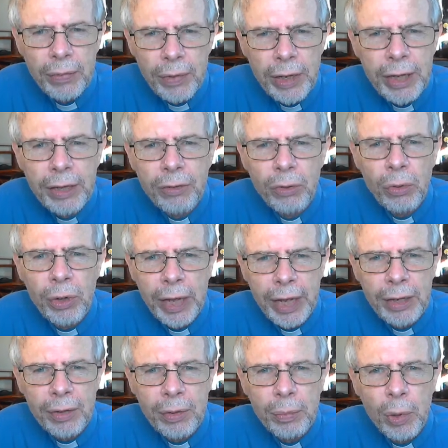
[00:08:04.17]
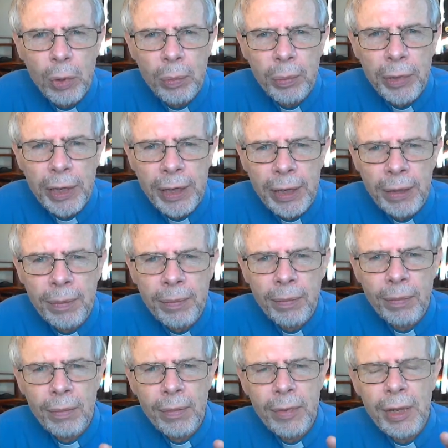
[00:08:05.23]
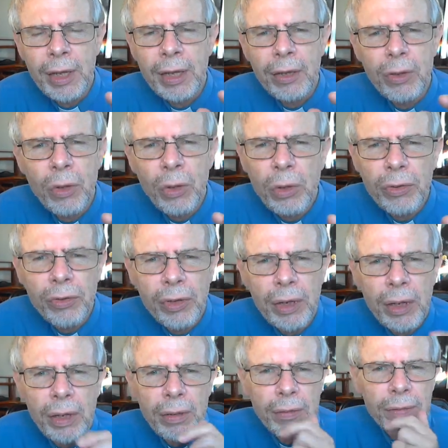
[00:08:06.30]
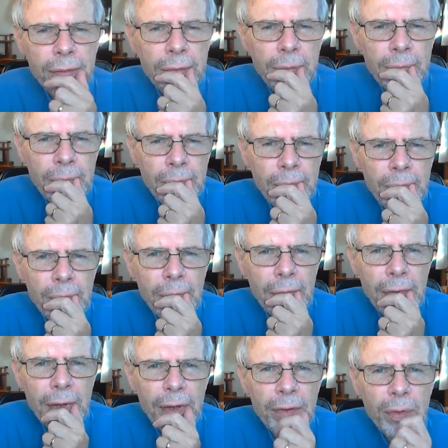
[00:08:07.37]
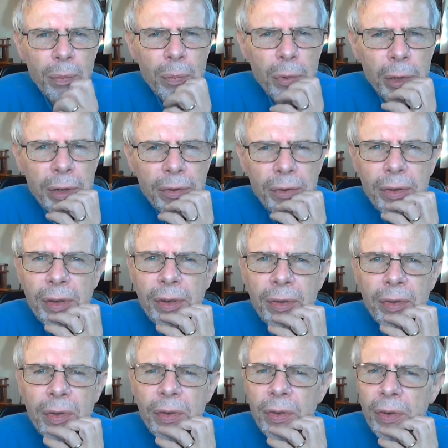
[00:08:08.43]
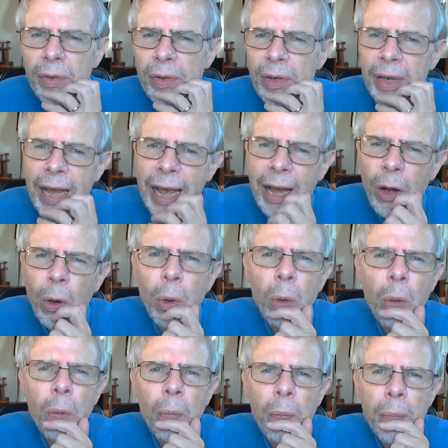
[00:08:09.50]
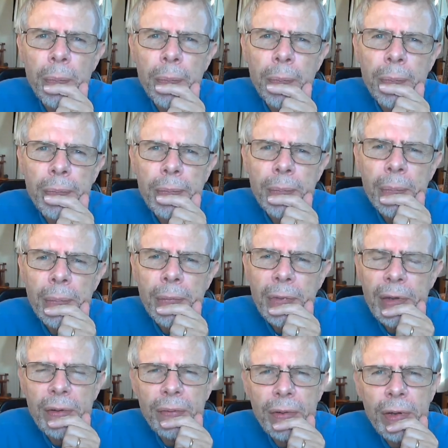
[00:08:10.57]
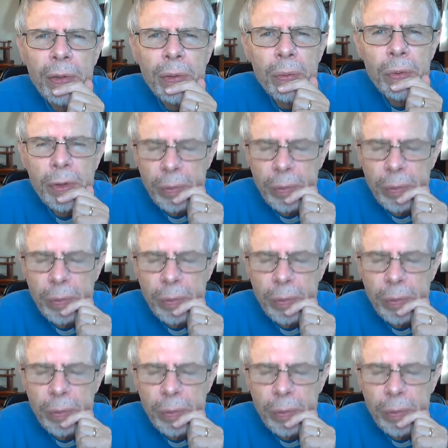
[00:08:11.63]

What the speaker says: laid your hand upon me. God's love is embracing us now. If only